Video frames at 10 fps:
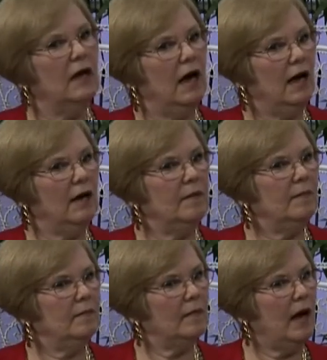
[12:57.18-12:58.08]

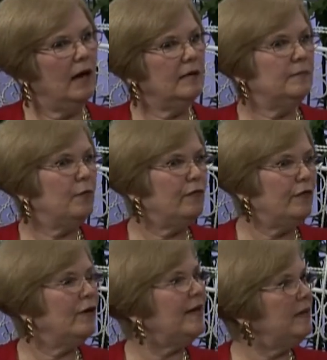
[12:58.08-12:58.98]
I
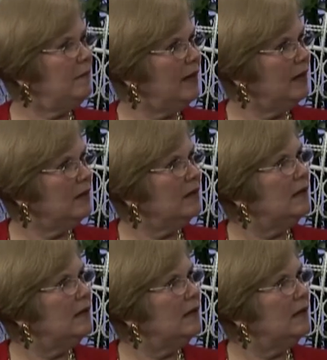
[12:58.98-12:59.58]
prefer email